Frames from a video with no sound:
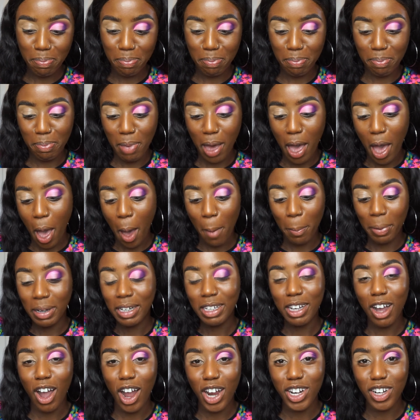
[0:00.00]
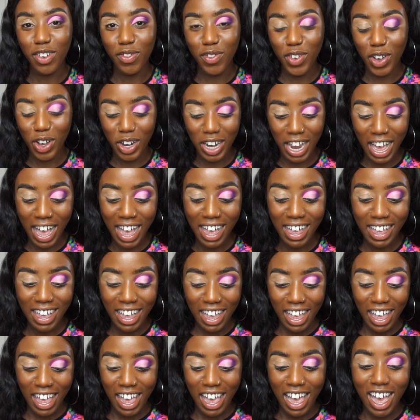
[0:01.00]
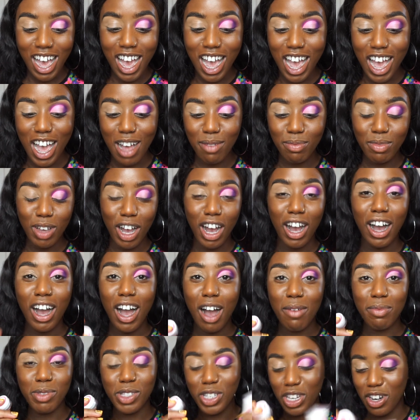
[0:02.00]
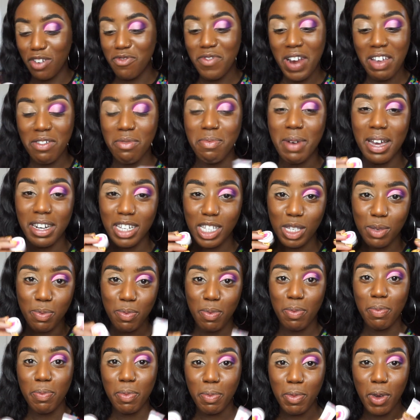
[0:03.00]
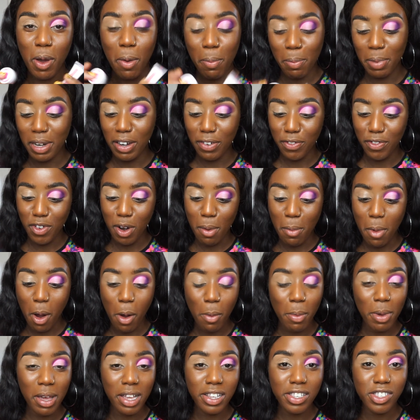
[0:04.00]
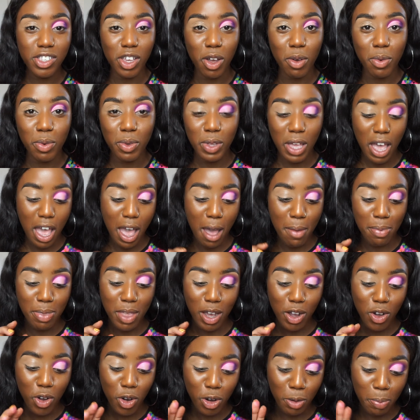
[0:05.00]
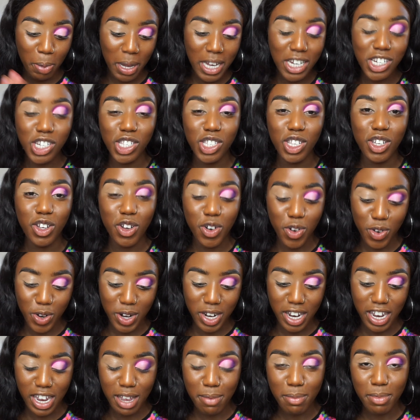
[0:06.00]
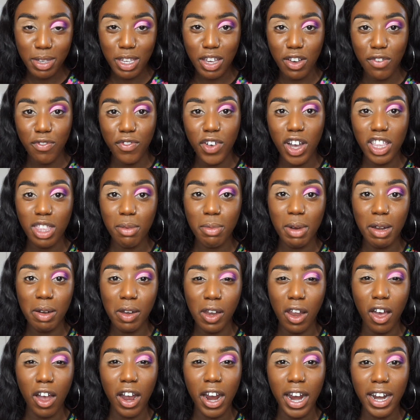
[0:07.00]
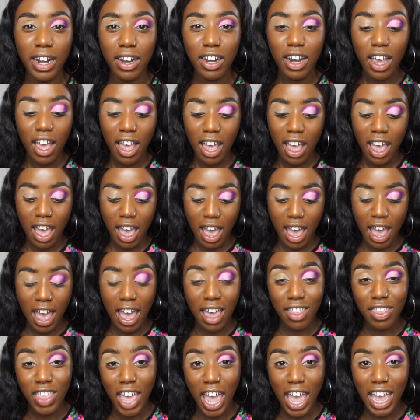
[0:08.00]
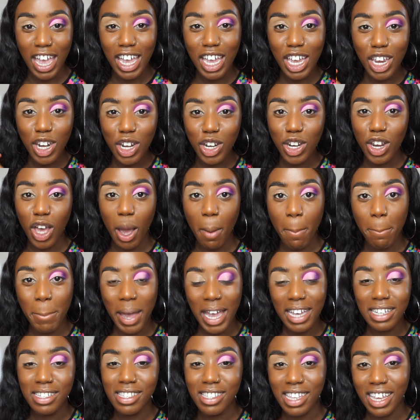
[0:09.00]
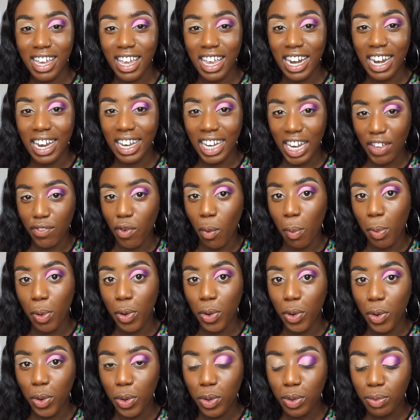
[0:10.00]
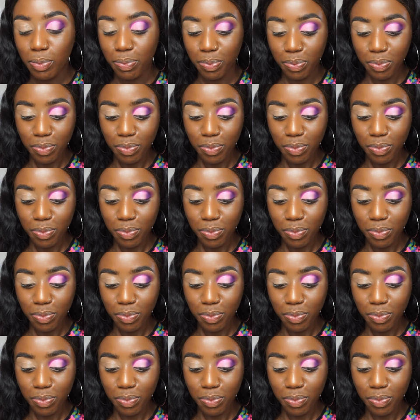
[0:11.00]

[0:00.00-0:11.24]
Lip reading: purpley kind of colour. I'm just going to rave about this company for a moment. So they're called Peaches and Cream. You can find them online. They're based in Liverpool.